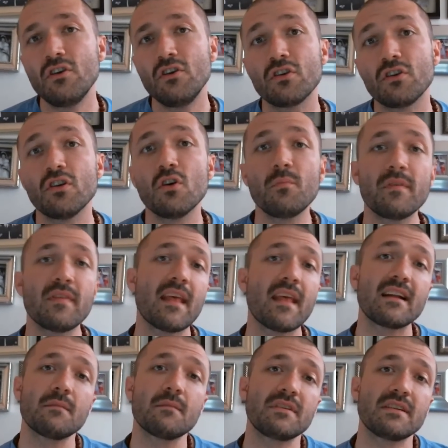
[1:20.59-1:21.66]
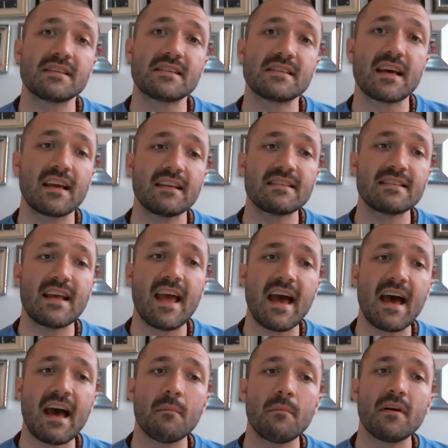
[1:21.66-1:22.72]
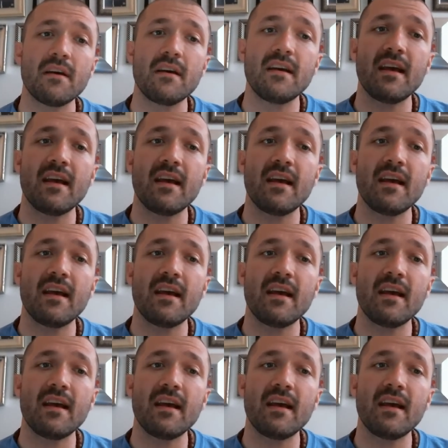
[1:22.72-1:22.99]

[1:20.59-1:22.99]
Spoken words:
You could open that up in a second tab,